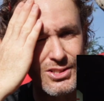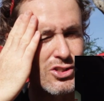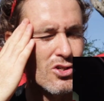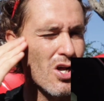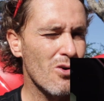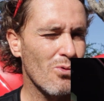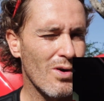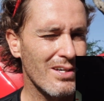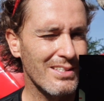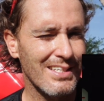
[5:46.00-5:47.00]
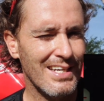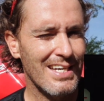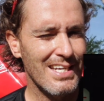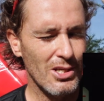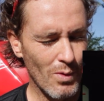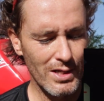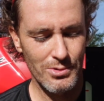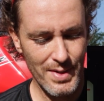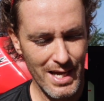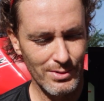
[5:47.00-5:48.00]
because you want to
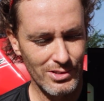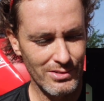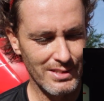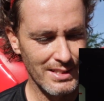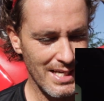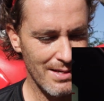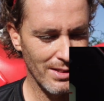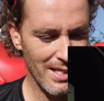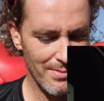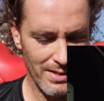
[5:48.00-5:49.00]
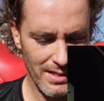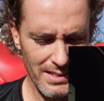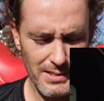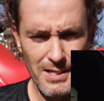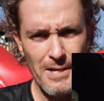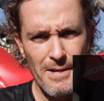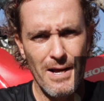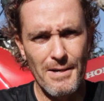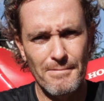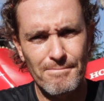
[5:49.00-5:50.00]
be able to disable ABS.
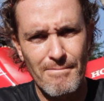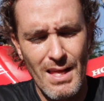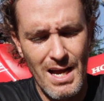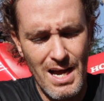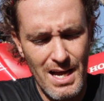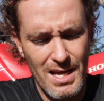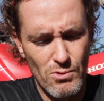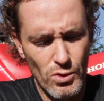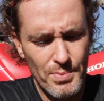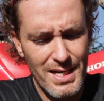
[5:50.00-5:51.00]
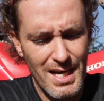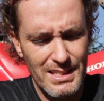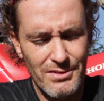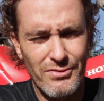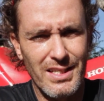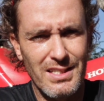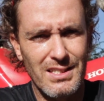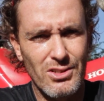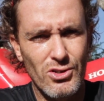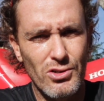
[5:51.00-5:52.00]
It would be nice if it
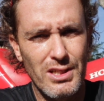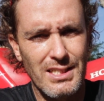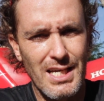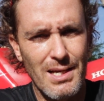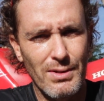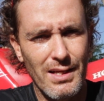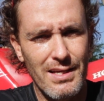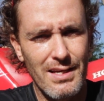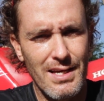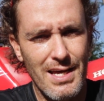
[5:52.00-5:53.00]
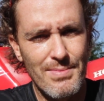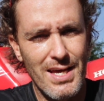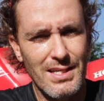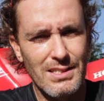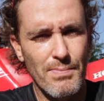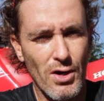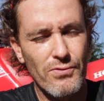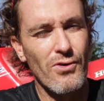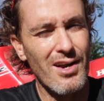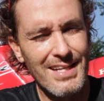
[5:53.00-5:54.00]
could disable ABS both
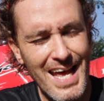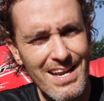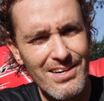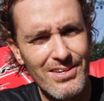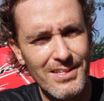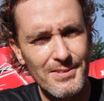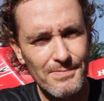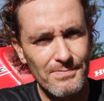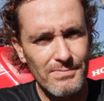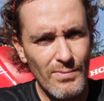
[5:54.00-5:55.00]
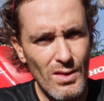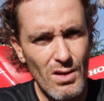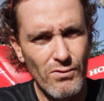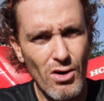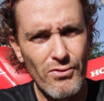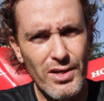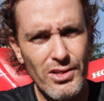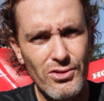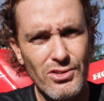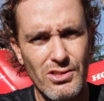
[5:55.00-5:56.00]
front and rear. Far-Freight
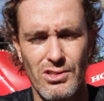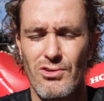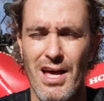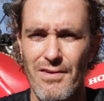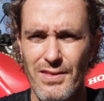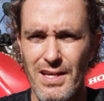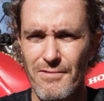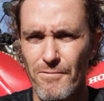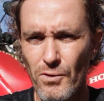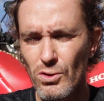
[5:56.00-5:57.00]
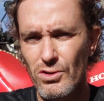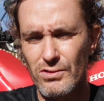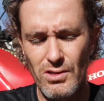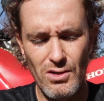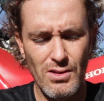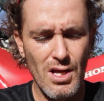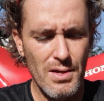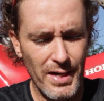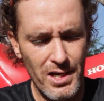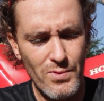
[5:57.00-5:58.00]
used to have that full control,
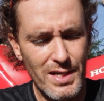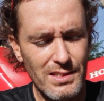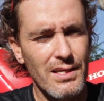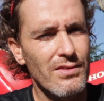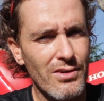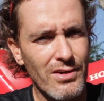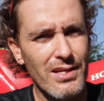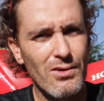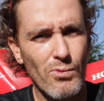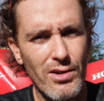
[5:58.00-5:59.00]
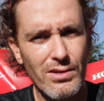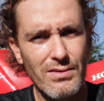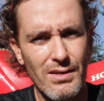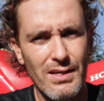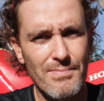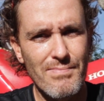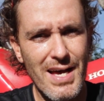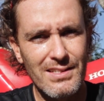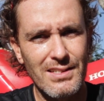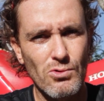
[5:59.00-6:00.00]
but anyways, in the rear where it
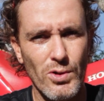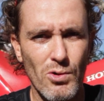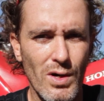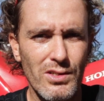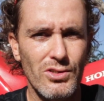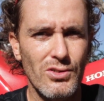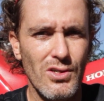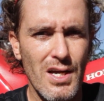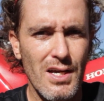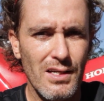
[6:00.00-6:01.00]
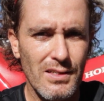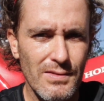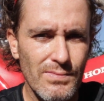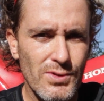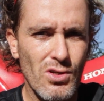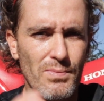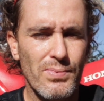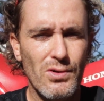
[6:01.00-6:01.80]
matters, when you want to stop